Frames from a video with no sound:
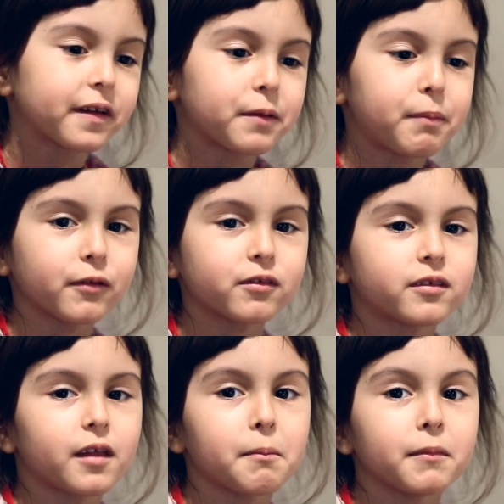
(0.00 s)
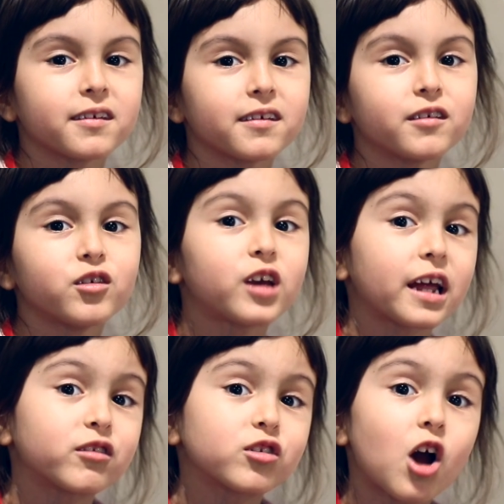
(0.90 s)
thing about STEM is you
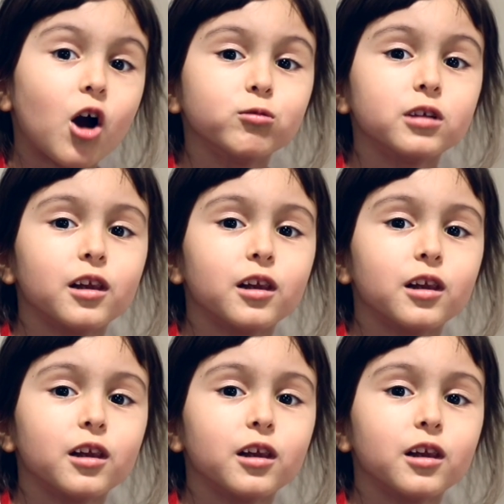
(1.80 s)
get to code